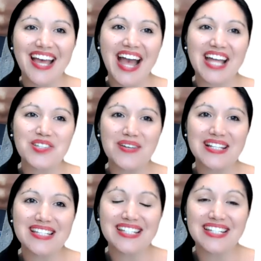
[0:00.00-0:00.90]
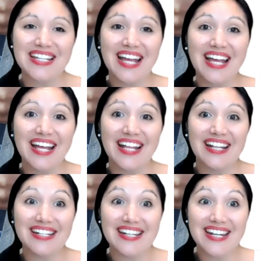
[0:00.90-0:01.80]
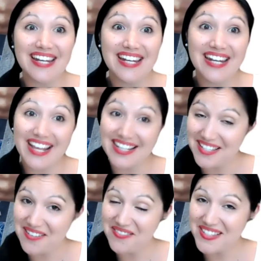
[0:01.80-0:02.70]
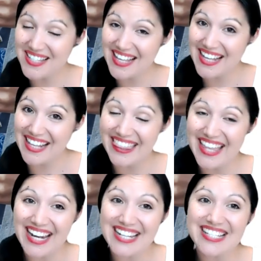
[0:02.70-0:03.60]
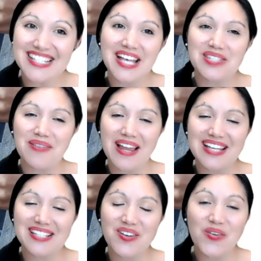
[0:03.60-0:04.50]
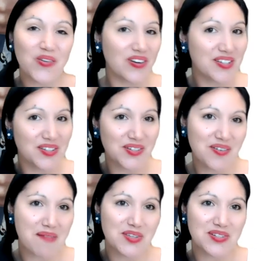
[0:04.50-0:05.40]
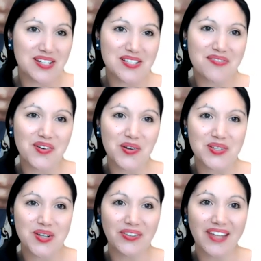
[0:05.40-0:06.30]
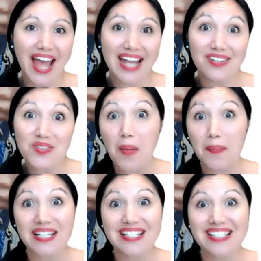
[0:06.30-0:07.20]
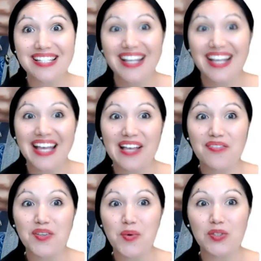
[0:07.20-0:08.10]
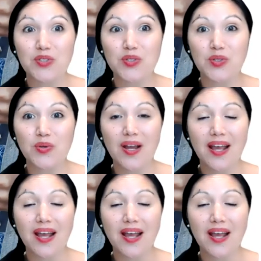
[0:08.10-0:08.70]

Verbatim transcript: and you will see negatives in that list, as well as all the other grammar you need to focus on and the topics if you want to